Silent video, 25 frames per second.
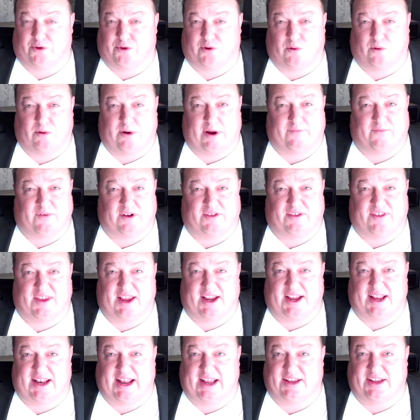through
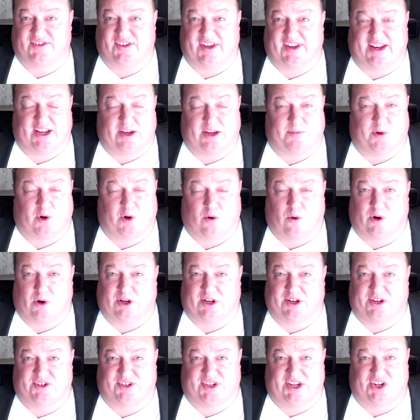everything and setting up your
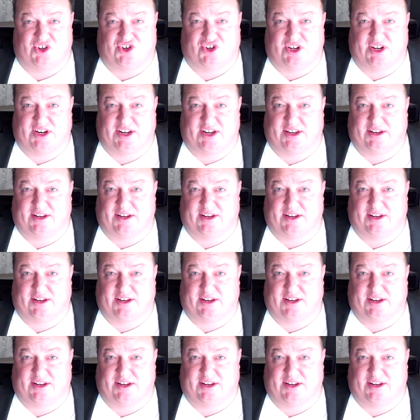organization